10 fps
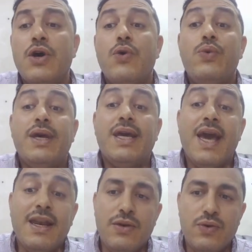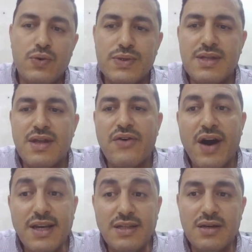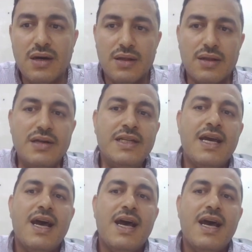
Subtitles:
We can use the right colon